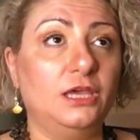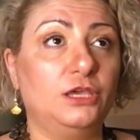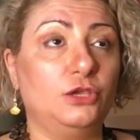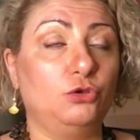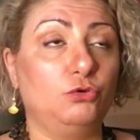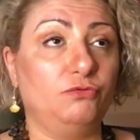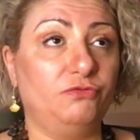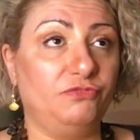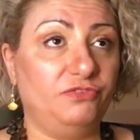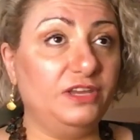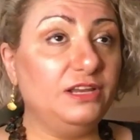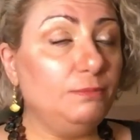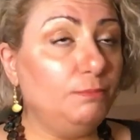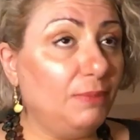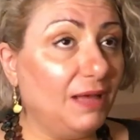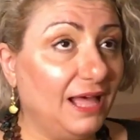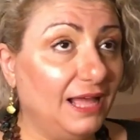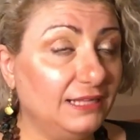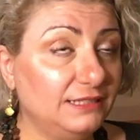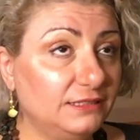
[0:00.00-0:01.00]
You feel
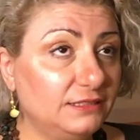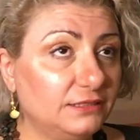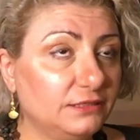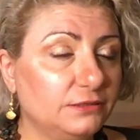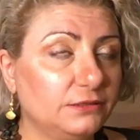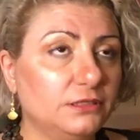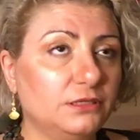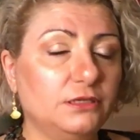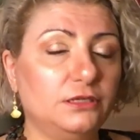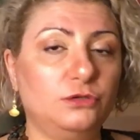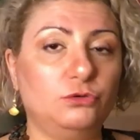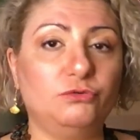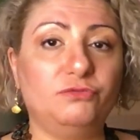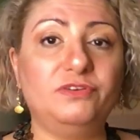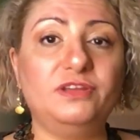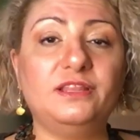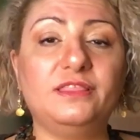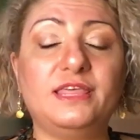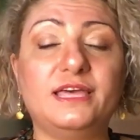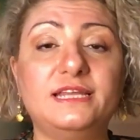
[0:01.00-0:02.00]
bad, you
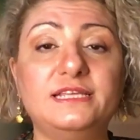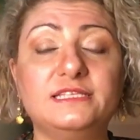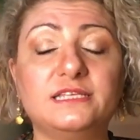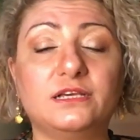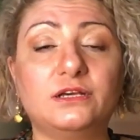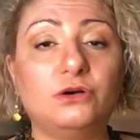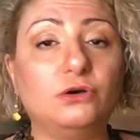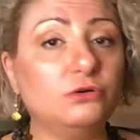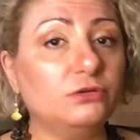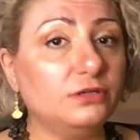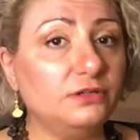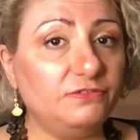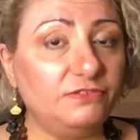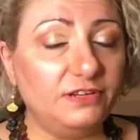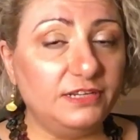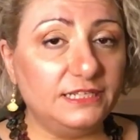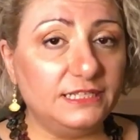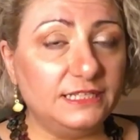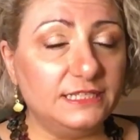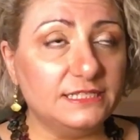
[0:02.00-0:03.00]
feel there is a
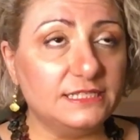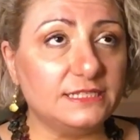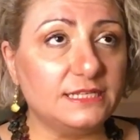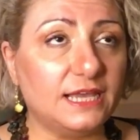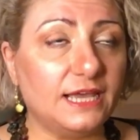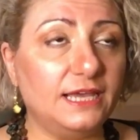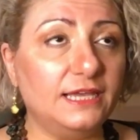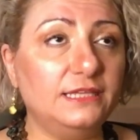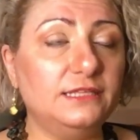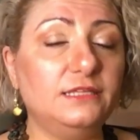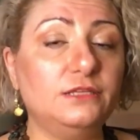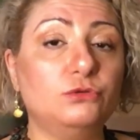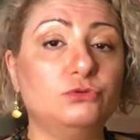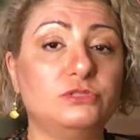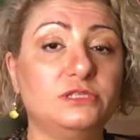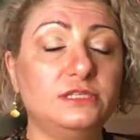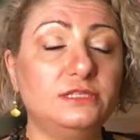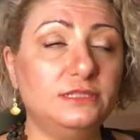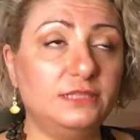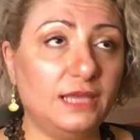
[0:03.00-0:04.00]
conflict inside, you
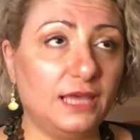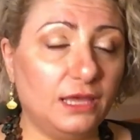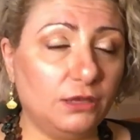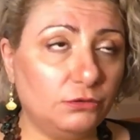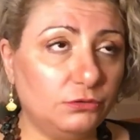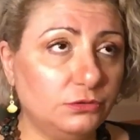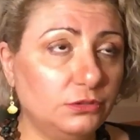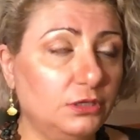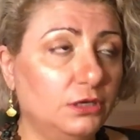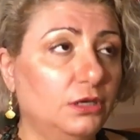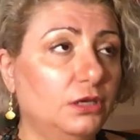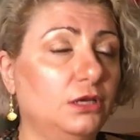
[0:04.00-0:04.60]
sit down,